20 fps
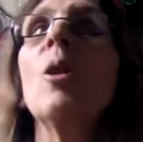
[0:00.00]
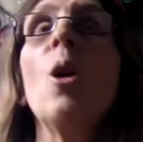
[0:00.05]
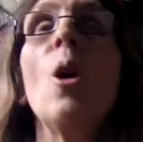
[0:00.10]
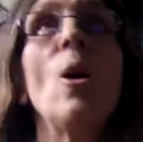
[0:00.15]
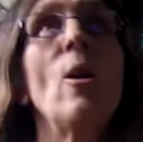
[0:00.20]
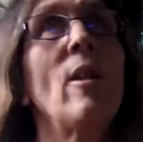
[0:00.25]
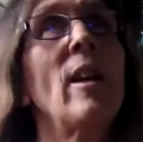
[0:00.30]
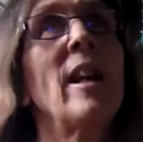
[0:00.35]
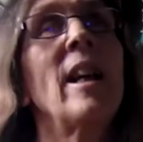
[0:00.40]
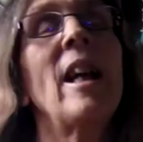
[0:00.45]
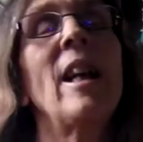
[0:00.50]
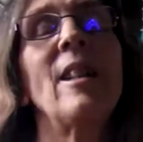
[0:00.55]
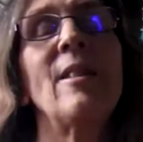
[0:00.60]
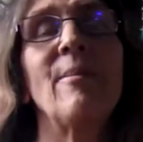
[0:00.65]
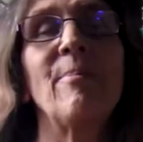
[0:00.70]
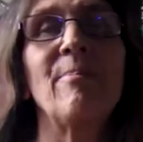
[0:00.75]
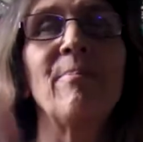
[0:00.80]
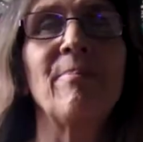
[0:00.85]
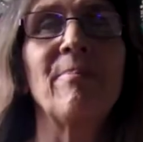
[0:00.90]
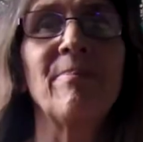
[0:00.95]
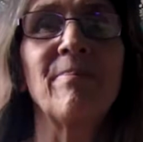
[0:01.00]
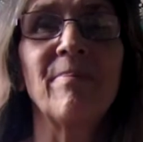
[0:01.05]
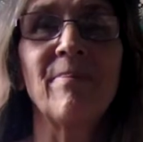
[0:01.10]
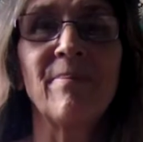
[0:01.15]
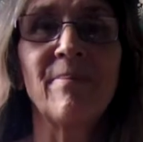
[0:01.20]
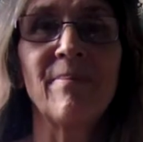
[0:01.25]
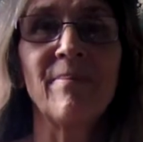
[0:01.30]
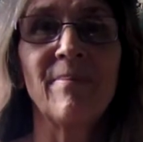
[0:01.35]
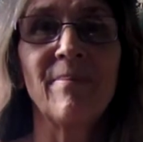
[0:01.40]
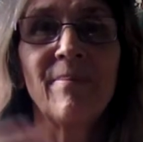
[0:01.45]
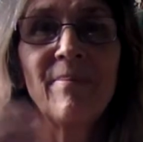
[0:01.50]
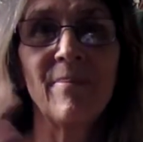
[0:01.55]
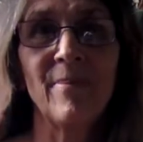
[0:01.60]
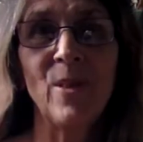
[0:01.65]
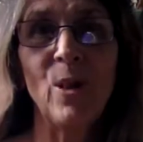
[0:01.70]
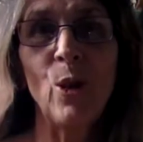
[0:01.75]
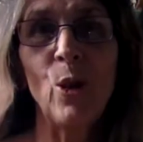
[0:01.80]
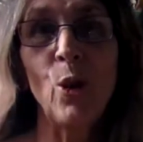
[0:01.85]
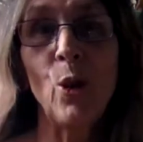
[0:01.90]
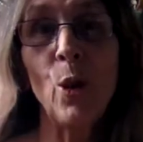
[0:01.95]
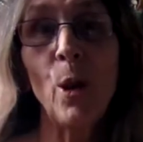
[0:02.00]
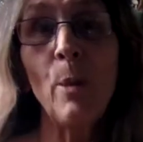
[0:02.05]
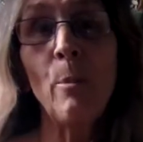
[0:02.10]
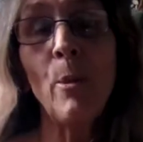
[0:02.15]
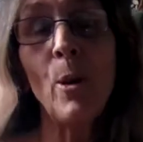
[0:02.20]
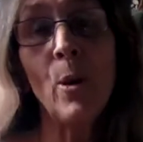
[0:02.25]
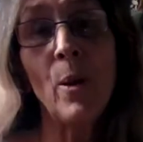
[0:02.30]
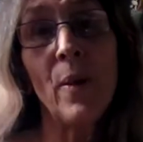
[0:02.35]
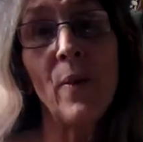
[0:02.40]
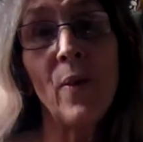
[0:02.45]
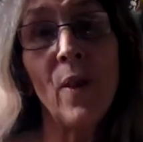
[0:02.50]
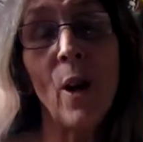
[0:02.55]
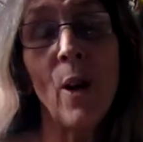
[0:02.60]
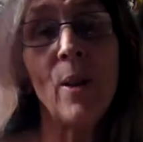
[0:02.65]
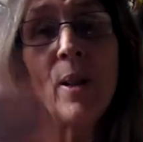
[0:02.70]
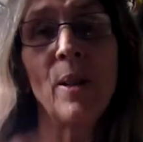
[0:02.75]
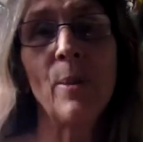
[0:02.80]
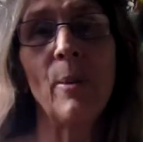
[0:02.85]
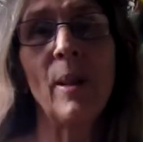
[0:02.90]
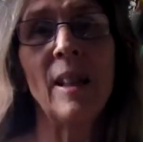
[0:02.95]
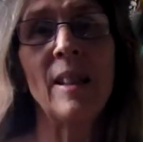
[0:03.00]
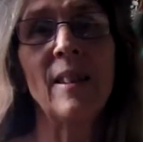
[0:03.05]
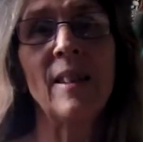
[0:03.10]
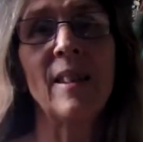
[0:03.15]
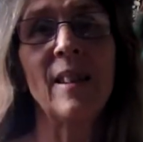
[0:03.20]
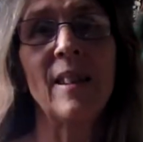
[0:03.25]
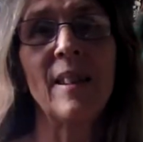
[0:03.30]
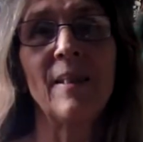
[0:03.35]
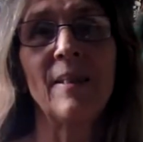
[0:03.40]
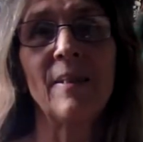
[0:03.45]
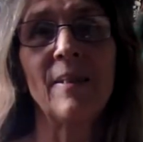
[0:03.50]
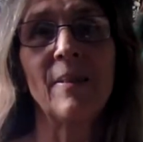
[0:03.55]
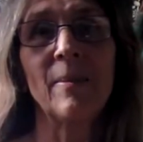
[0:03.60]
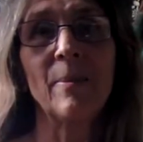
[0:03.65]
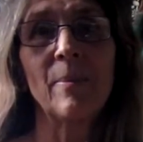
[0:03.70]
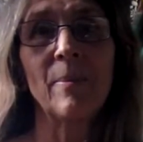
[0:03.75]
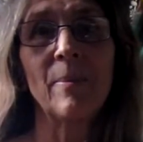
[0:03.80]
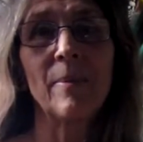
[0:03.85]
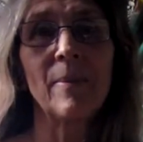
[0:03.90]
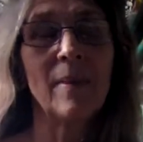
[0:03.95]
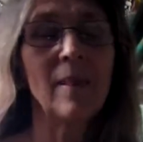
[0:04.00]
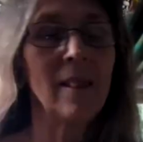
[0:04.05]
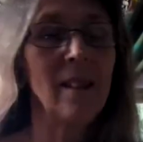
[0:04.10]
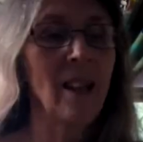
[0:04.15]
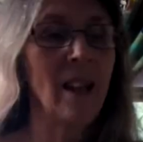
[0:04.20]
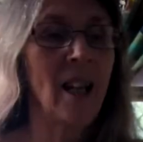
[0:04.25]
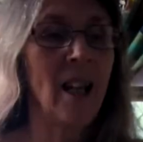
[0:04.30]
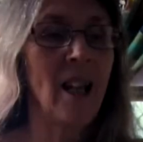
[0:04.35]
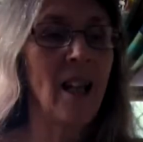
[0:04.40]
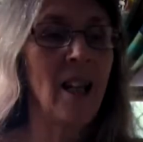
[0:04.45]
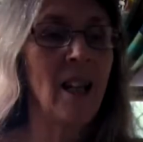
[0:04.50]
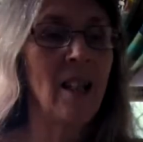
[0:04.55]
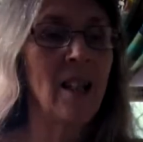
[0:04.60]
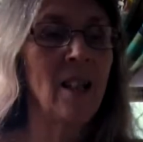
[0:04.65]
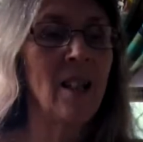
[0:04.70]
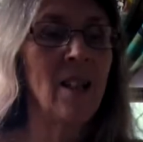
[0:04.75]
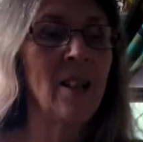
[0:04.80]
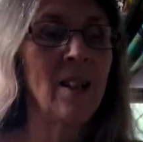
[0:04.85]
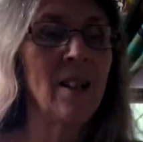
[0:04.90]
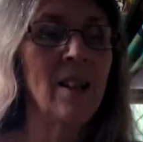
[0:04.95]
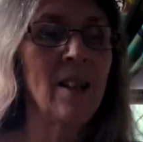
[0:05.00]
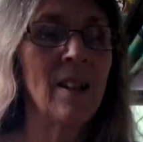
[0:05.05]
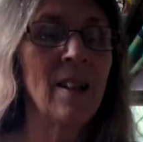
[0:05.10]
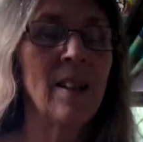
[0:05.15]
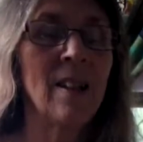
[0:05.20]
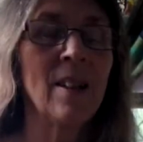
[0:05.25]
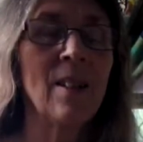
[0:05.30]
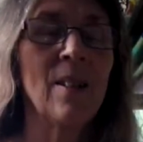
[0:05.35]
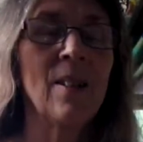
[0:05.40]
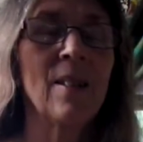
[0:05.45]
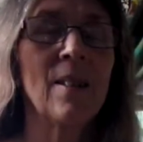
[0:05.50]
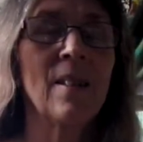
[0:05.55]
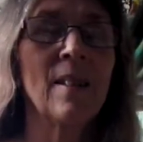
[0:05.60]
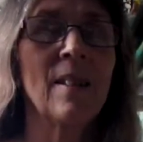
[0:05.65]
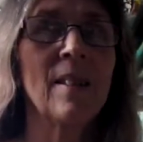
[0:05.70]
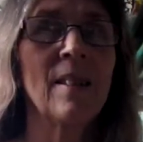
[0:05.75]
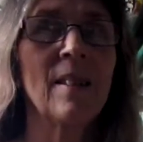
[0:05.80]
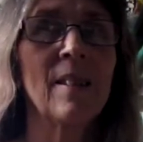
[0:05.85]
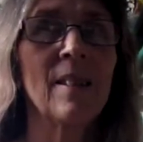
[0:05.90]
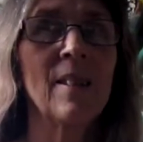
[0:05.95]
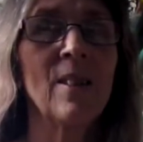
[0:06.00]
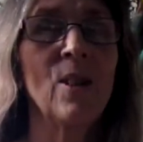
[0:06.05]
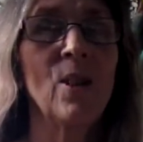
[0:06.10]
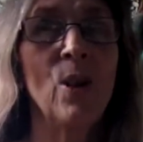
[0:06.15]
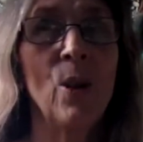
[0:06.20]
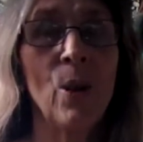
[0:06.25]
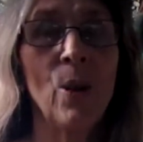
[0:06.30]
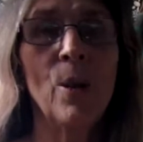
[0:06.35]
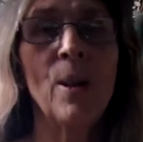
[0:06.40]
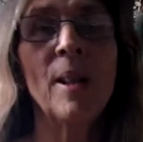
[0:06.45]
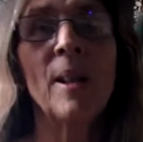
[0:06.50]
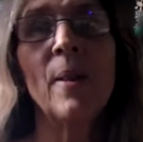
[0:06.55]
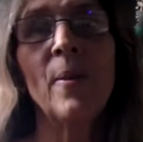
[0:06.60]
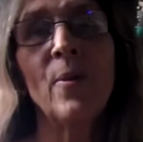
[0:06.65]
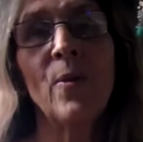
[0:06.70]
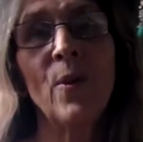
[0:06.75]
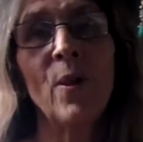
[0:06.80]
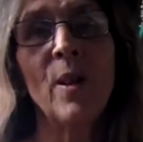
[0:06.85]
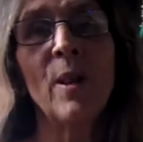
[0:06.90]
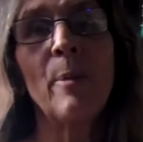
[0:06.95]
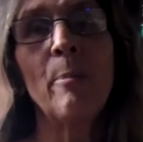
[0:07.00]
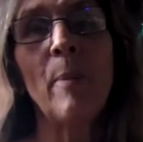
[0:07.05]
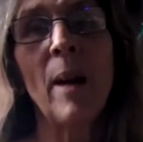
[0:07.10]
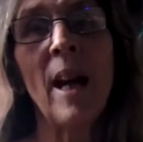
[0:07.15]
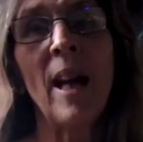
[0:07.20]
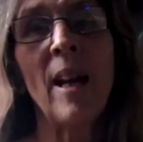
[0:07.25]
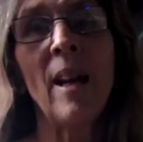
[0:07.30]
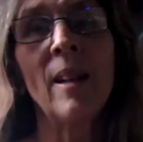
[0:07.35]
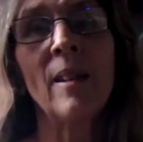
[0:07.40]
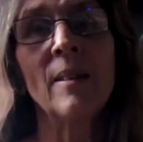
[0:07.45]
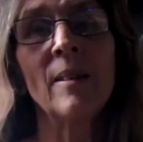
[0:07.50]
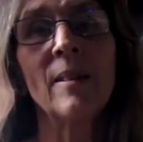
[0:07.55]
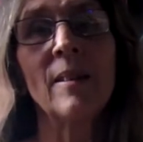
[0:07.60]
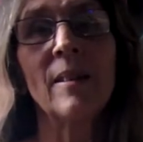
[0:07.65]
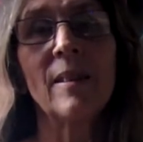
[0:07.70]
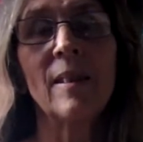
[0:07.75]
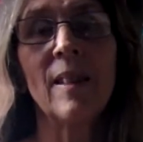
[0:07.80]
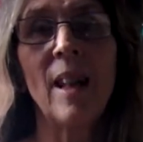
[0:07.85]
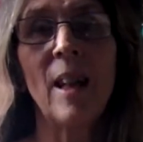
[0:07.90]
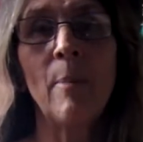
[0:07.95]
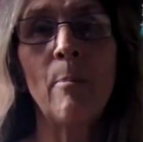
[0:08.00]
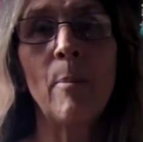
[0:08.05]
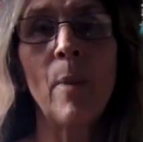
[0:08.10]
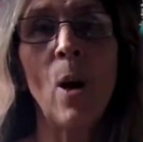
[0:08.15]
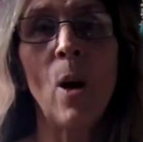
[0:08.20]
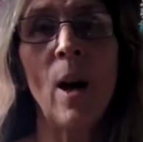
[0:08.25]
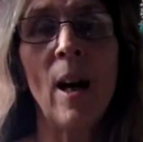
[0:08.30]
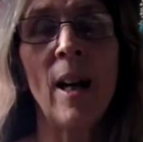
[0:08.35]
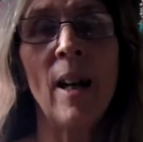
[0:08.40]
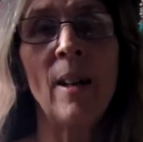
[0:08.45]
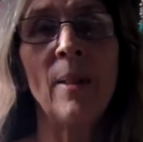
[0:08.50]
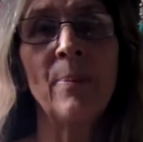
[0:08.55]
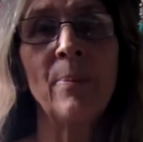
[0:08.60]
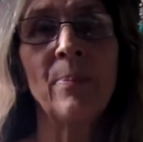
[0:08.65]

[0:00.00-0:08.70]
or I get 2 more of those ones and use them for a Maya and Maya.